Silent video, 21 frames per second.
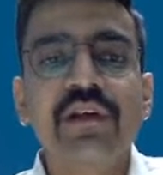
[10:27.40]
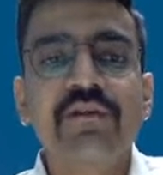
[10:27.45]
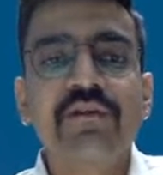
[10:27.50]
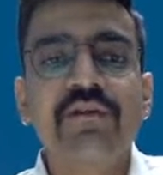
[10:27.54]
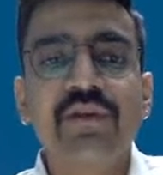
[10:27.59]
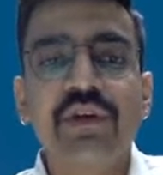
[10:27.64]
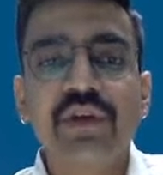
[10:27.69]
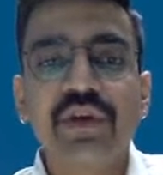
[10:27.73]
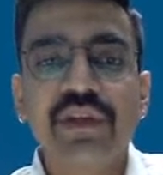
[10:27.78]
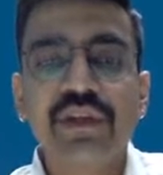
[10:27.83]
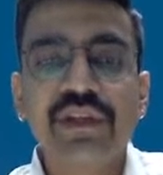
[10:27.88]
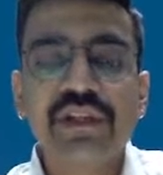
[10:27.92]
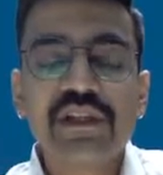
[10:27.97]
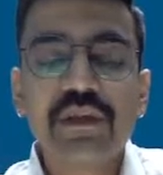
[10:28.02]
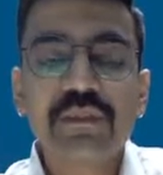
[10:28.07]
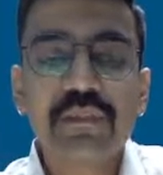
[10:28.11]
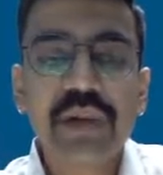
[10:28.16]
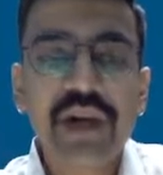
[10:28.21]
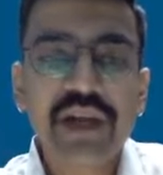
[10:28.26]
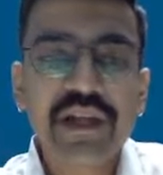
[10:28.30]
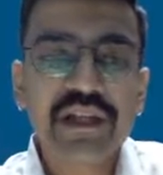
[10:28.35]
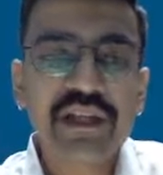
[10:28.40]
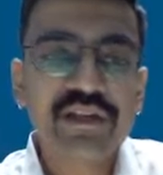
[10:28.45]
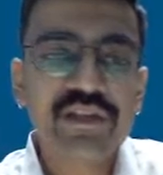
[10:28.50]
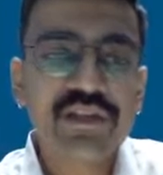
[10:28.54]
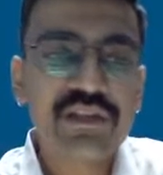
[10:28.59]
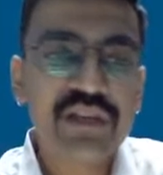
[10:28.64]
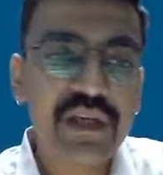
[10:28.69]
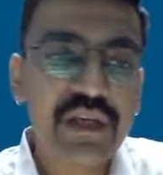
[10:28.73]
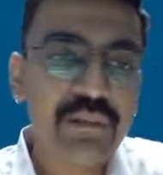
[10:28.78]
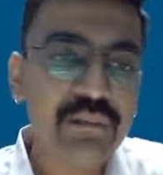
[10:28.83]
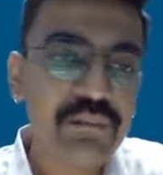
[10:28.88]
for either buying the
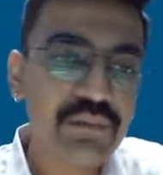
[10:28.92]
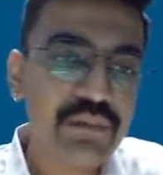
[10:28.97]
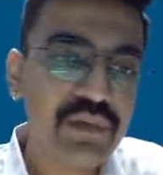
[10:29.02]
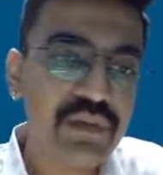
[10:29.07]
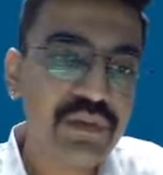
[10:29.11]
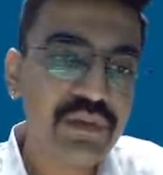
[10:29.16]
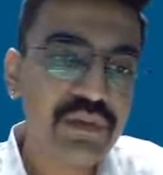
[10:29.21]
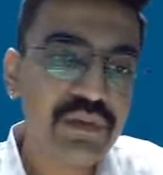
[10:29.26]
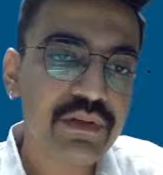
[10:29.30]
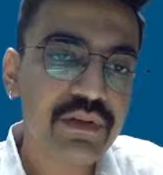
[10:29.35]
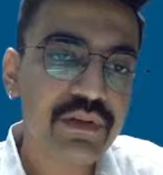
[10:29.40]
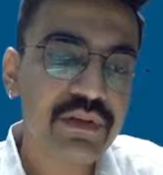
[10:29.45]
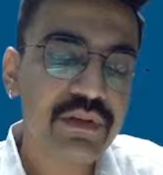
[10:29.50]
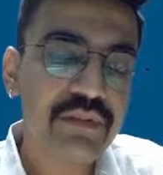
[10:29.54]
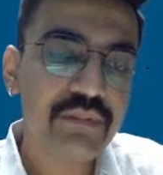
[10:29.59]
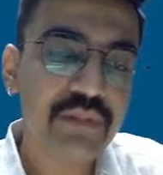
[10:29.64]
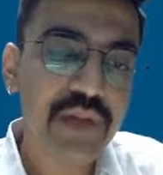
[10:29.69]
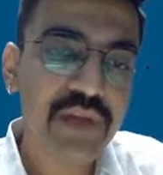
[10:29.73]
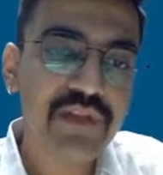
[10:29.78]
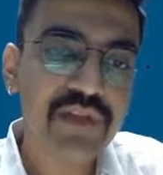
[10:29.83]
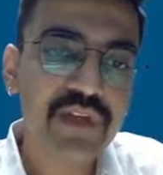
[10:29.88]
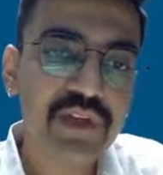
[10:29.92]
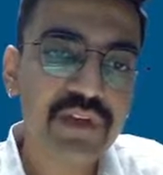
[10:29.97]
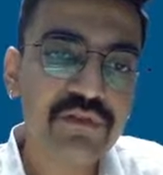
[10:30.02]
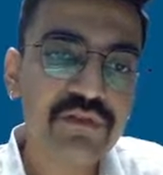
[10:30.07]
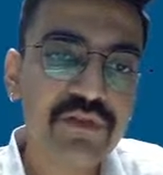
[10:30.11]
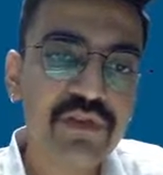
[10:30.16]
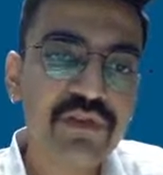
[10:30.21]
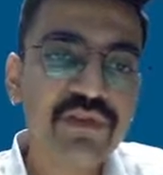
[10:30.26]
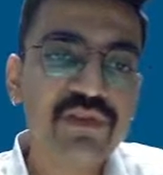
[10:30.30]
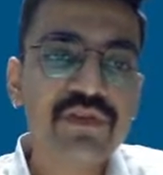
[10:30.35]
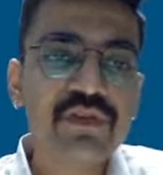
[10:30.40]
same basket of
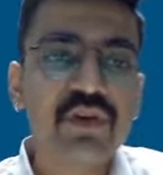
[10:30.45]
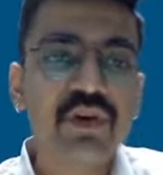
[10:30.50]
goods,